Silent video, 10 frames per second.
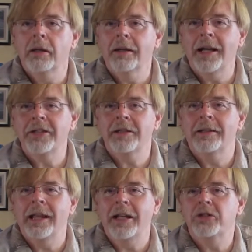
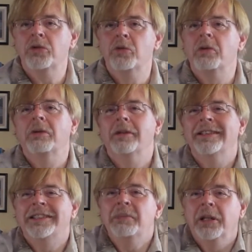That's so
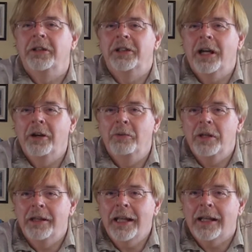similar to how we
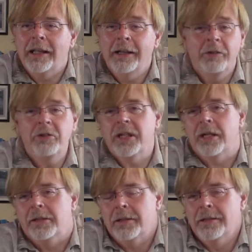think. And of course it
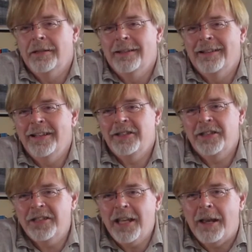is. It's the
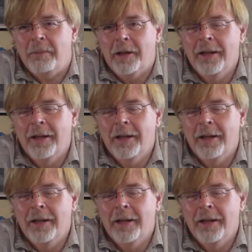same.